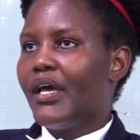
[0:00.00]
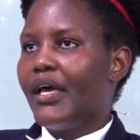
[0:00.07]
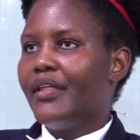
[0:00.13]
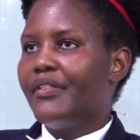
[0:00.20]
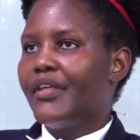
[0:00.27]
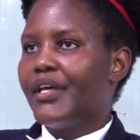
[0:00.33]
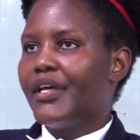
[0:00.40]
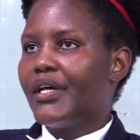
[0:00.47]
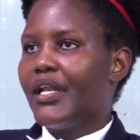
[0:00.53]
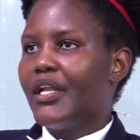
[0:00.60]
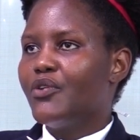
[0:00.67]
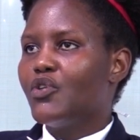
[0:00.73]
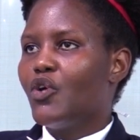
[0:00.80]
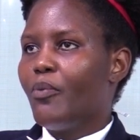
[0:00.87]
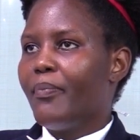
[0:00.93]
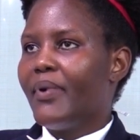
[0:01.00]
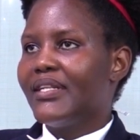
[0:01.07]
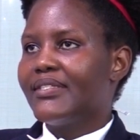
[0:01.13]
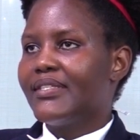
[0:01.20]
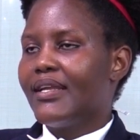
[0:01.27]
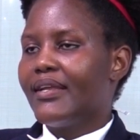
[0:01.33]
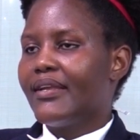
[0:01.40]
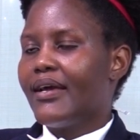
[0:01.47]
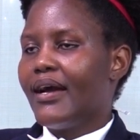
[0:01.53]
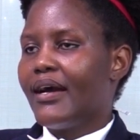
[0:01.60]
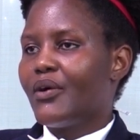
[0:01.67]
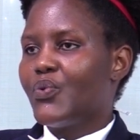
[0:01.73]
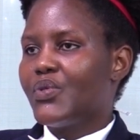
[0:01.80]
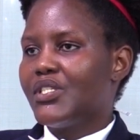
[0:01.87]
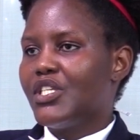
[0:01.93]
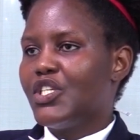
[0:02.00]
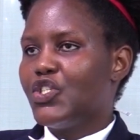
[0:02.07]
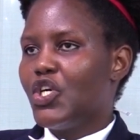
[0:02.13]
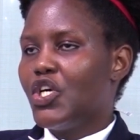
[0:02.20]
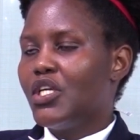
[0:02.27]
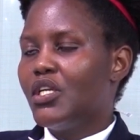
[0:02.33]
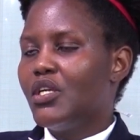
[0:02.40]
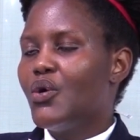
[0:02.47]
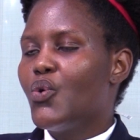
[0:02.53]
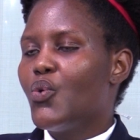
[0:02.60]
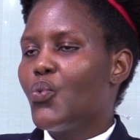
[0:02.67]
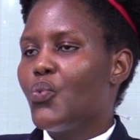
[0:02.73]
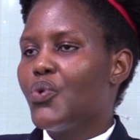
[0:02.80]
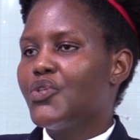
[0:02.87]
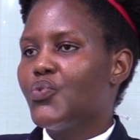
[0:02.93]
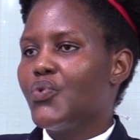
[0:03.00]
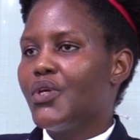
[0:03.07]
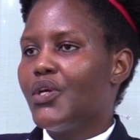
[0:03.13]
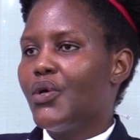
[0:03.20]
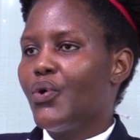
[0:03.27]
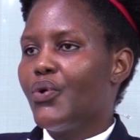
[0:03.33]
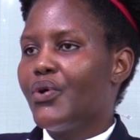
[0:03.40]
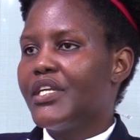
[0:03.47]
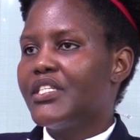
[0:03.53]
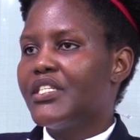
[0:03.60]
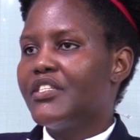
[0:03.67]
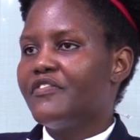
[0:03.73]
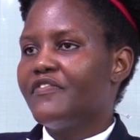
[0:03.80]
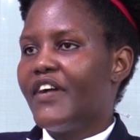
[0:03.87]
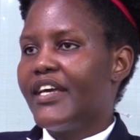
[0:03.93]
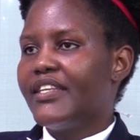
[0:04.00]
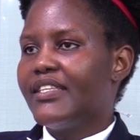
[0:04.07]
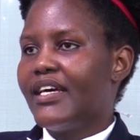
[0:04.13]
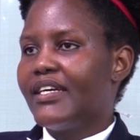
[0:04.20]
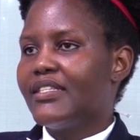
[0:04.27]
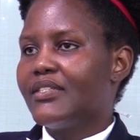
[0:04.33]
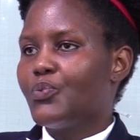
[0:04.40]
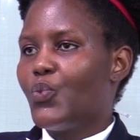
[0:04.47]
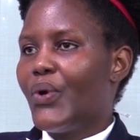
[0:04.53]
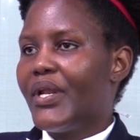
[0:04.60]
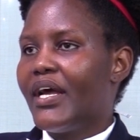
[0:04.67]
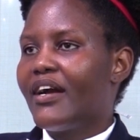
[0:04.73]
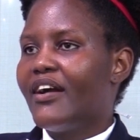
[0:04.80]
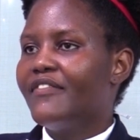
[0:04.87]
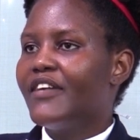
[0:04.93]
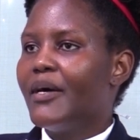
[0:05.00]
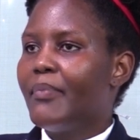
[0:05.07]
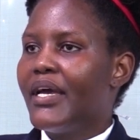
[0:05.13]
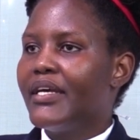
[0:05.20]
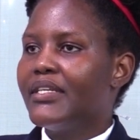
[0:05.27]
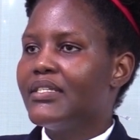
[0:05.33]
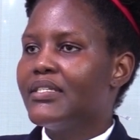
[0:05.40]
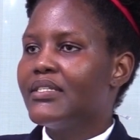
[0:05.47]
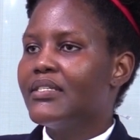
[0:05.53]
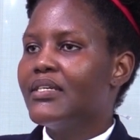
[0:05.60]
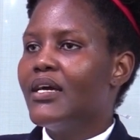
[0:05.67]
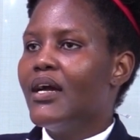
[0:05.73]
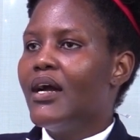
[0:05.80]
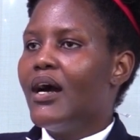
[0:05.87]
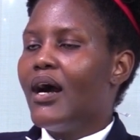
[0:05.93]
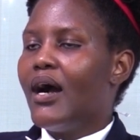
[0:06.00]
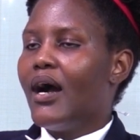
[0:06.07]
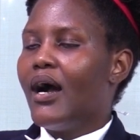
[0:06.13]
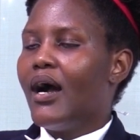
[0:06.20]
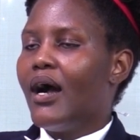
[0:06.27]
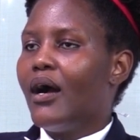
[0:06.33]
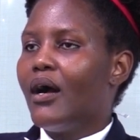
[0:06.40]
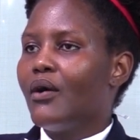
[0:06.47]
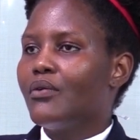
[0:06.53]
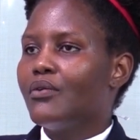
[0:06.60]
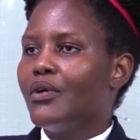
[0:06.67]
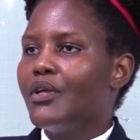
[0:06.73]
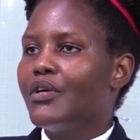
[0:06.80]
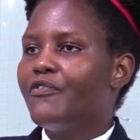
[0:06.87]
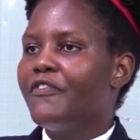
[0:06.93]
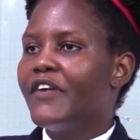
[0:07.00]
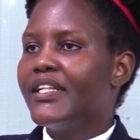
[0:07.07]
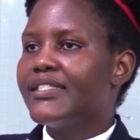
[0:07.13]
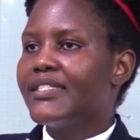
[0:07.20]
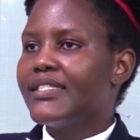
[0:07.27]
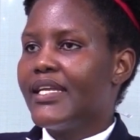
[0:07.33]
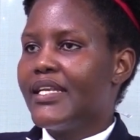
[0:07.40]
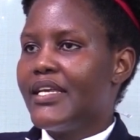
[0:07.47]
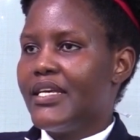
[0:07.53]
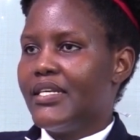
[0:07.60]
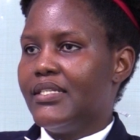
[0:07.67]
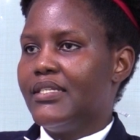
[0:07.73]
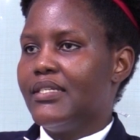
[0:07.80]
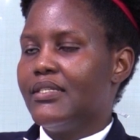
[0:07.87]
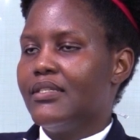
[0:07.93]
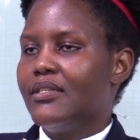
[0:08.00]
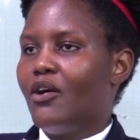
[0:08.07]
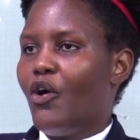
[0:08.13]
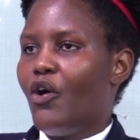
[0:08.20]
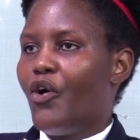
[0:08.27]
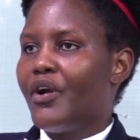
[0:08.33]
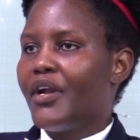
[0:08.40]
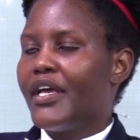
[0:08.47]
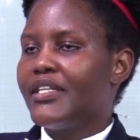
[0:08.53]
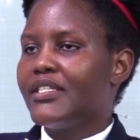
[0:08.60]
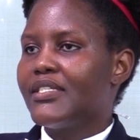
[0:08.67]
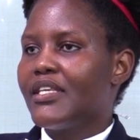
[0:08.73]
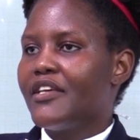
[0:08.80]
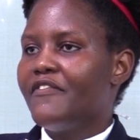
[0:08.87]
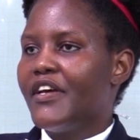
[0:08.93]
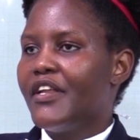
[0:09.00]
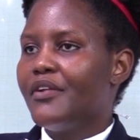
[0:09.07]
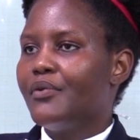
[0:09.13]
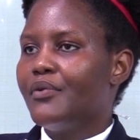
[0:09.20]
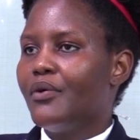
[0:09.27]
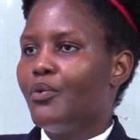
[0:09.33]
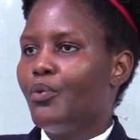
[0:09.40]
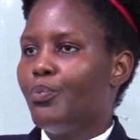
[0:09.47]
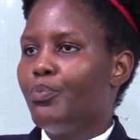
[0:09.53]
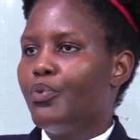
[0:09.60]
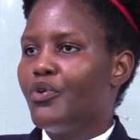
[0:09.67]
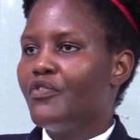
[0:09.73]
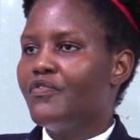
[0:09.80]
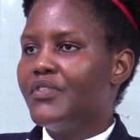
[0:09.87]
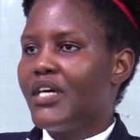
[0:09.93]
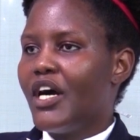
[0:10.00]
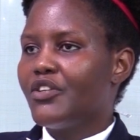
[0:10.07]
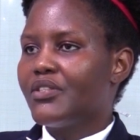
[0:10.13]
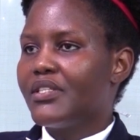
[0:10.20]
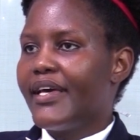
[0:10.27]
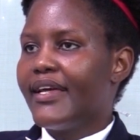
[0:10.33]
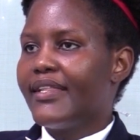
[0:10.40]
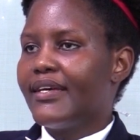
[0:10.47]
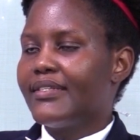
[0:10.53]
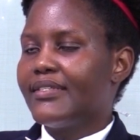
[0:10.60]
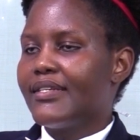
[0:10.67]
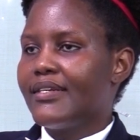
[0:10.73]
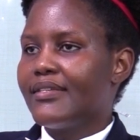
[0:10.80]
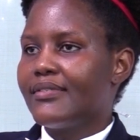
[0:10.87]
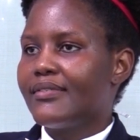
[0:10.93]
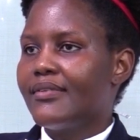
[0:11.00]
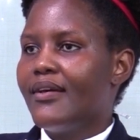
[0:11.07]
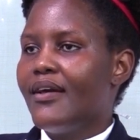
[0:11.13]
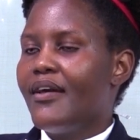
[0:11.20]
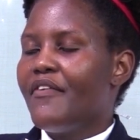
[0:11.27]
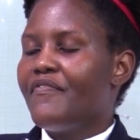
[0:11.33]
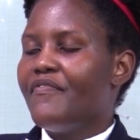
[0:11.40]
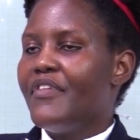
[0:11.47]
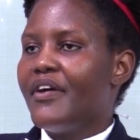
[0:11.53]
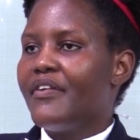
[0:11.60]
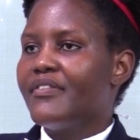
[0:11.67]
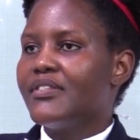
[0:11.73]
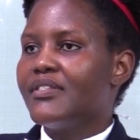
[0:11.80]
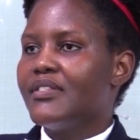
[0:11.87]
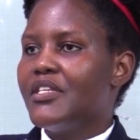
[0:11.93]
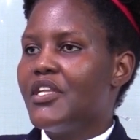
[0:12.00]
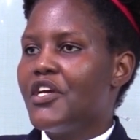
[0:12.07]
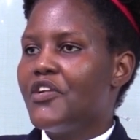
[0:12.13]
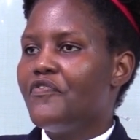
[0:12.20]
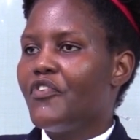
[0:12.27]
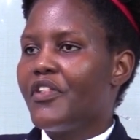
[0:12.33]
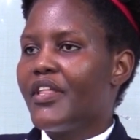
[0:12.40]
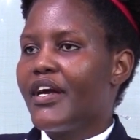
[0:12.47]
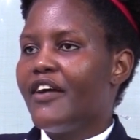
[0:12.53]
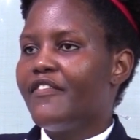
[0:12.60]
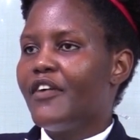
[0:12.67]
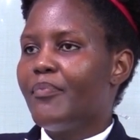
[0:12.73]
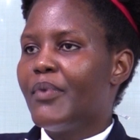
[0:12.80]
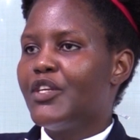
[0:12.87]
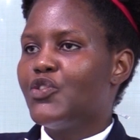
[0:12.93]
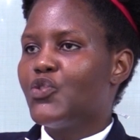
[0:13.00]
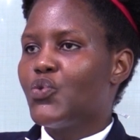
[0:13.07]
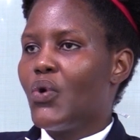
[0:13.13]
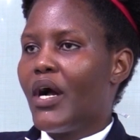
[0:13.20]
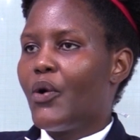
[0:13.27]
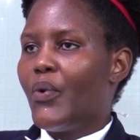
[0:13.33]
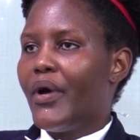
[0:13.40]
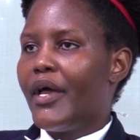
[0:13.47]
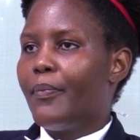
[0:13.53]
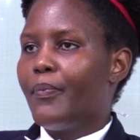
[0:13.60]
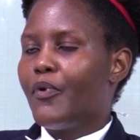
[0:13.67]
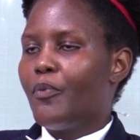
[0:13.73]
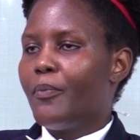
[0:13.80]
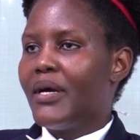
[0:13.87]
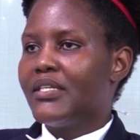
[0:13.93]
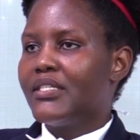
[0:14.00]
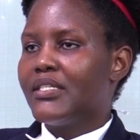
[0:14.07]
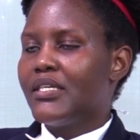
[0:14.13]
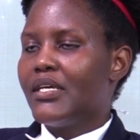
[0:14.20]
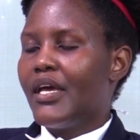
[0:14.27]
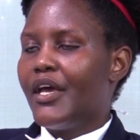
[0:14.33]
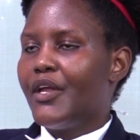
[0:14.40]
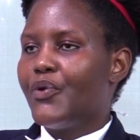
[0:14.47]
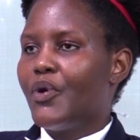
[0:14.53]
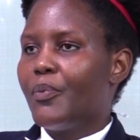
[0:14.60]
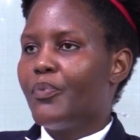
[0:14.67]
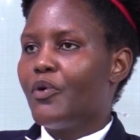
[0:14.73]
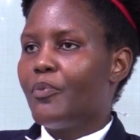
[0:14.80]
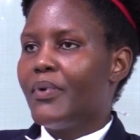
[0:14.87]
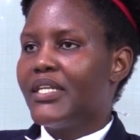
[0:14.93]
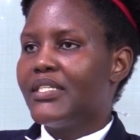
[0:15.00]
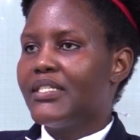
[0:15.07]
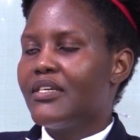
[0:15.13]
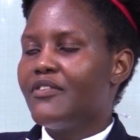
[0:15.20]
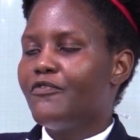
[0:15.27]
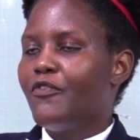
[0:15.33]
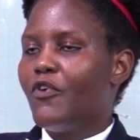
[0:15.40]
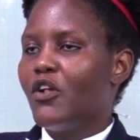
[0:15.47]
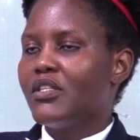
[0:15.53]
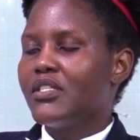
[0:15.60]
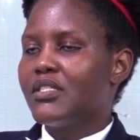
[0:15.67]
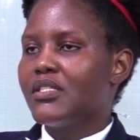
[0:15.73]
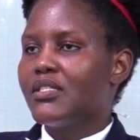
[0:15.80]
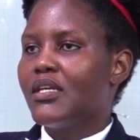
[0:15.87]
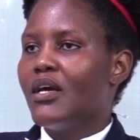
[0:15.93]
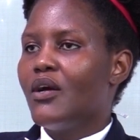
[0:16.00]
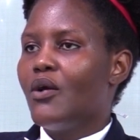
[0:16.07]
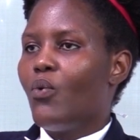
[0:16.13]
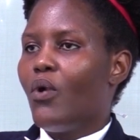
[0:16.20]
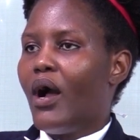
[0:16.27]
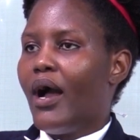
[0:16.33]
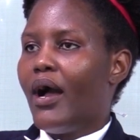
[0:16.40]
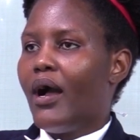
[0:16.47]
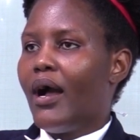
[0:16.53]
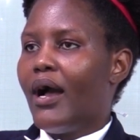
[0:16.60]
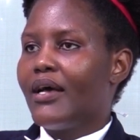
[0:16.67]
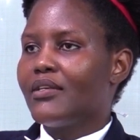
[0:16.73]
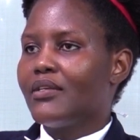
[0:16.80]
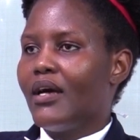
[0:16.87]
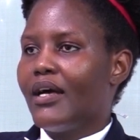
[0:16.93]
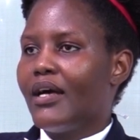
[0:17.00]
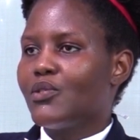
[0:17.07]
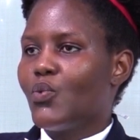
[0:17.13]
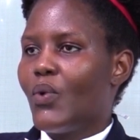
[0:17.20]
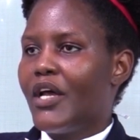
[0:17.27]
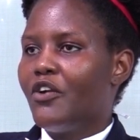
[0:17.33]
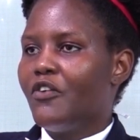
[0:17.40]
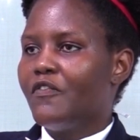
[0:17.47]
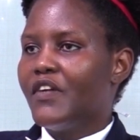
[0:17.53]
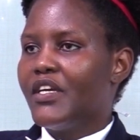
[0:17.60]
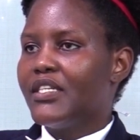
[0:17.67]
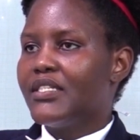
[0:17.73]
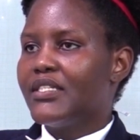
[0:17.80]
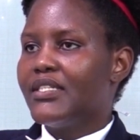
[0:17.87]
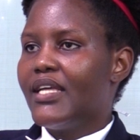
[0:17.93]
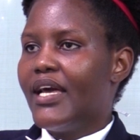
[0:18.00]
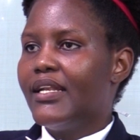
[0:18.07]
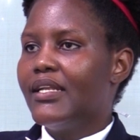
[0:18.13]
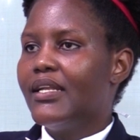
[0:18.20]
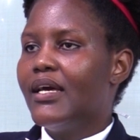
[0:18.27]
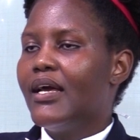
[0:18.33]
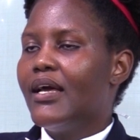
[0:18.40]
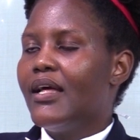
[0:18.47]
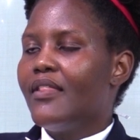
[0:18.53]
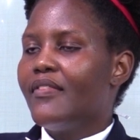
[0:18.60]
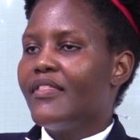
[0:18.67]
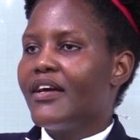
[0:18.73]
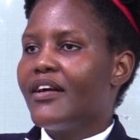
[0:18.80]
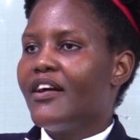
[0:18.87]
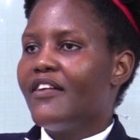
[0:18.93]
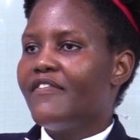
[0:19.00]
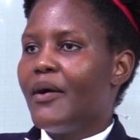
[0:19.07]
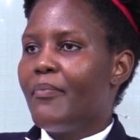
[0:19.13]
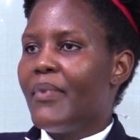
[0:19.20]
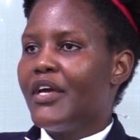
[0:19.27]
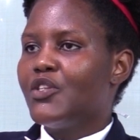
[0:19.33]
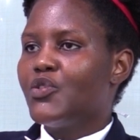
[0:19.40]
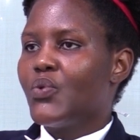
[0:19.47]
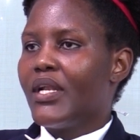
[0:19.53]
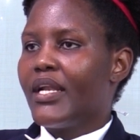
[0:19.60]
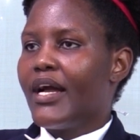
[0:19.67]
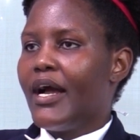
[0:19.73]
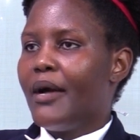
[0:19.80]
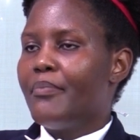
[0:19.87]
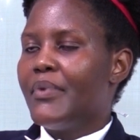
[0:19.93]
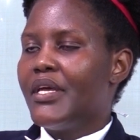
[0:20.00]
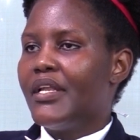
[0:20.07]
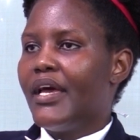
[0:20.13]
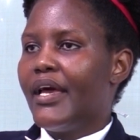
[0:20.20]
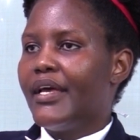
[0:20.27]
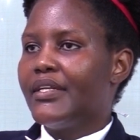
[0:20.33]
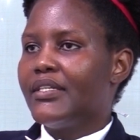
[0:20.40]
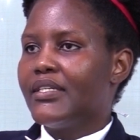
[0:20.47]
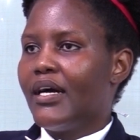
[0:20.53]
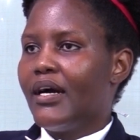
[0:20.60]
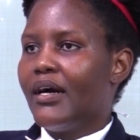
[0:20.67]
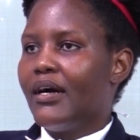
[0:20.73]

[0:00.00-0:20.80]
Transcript: And they include compulsory acquisition, which we already defined that when a government feels the need, or it's even proved out there that yes, there is need for the government to acquire property and your property falls as one of it, then the government will come in and